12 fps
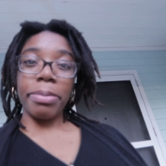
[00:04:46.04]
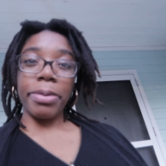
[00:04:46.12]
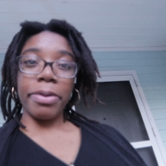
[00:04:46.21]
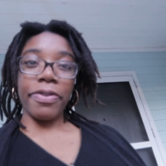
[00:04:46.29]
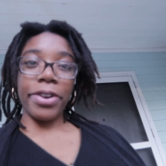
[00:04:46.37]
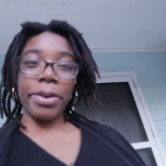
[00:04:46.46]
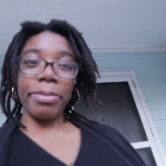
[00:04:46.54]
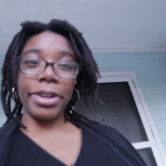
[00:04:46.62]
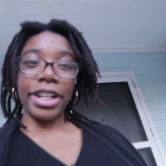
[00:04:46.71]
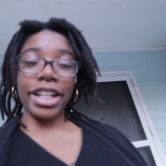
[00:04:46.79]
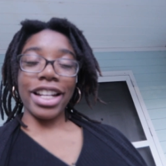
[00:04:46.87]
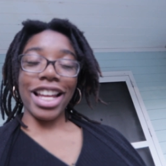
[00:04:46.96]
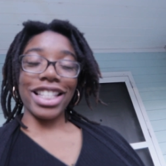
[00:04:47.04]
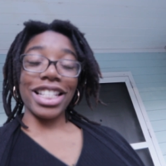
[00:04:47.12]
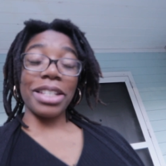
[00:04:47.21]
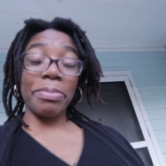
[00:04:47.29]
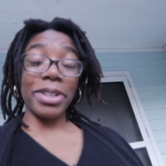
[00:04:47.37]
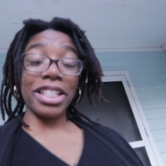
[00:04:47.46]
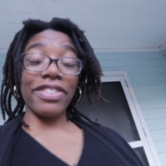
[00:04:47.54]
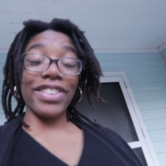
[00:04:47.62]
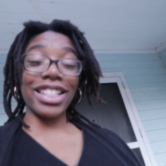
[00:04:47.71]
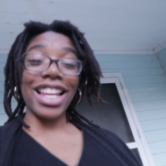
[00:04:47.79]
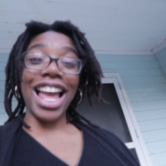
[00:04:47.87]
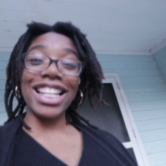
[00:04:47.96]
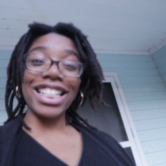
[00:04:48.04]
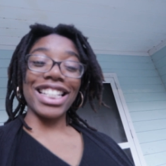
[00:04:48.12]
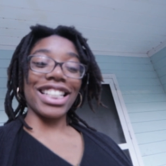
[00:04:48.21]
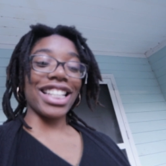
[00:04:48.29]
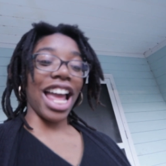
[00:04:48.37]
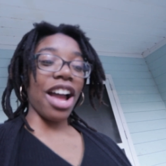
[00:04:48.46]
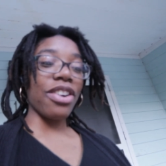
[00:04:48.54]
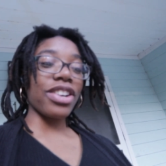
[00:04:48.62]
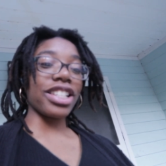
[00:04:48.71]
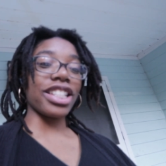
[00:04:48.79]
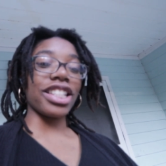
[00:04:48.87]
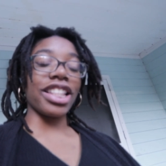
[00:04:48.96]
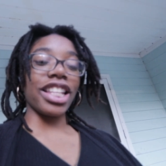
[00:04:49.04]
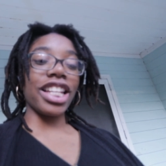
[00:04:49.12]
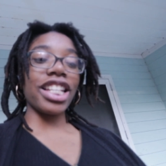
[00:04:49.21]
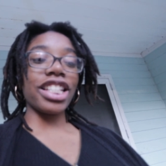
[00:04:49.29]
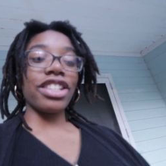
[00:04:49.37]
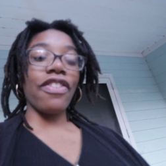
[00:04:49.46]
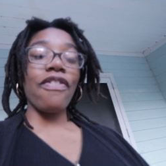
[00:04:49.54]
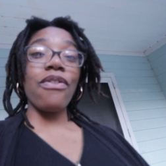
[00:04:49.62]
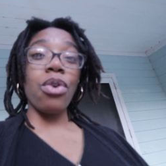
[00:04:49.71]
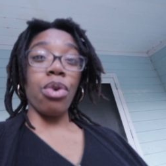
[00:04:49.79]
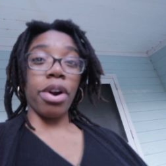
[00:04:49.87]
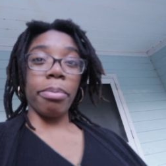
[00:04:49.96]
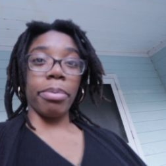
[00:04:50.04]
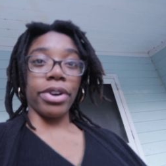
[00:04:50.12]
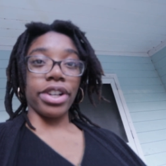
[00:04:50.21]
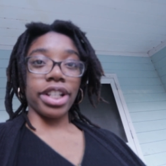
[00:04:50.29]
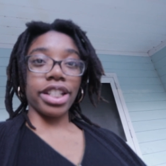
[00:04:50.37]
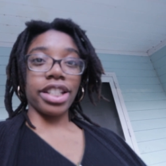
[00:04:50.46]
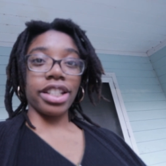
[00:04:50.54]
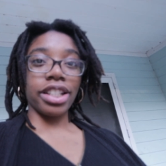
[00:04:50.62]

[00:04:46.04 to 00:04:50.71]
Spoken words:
the book fair being as expensive as it is now, because these four books